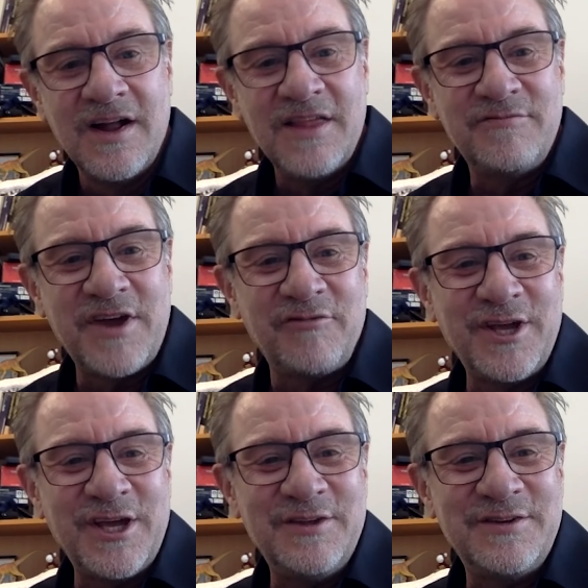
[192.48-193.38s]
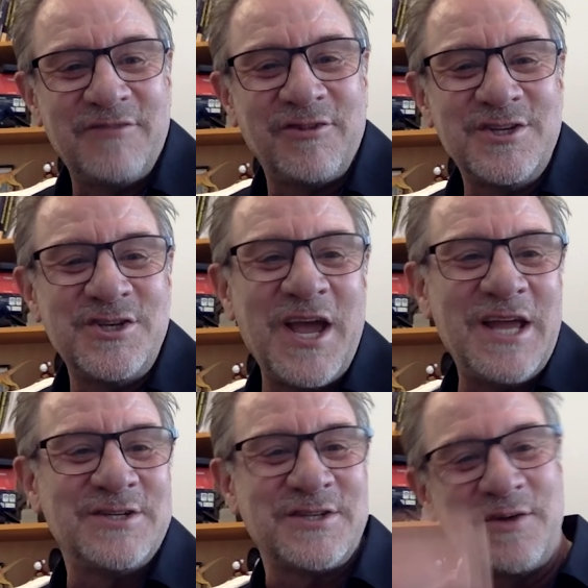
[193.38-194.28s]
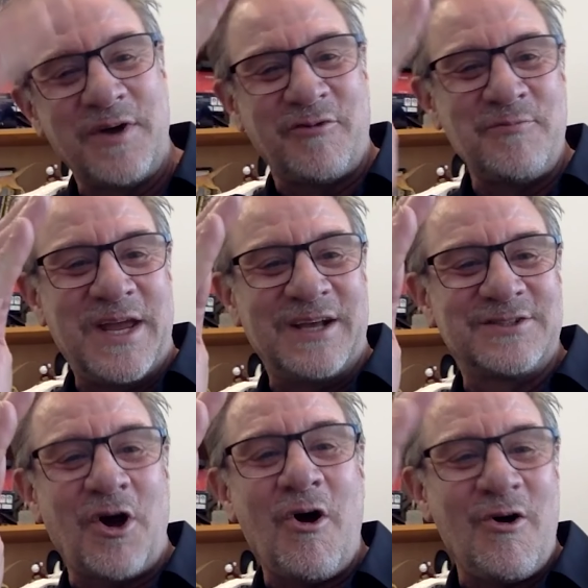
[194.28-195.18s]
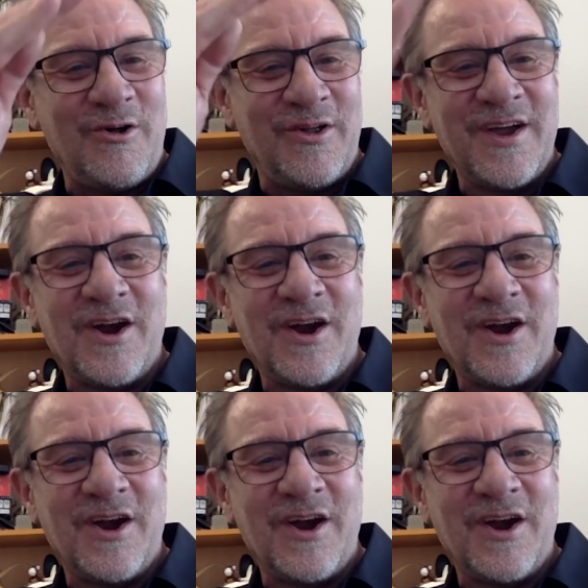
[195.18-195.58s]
they've definitely, definitely changed. So they went from being tall,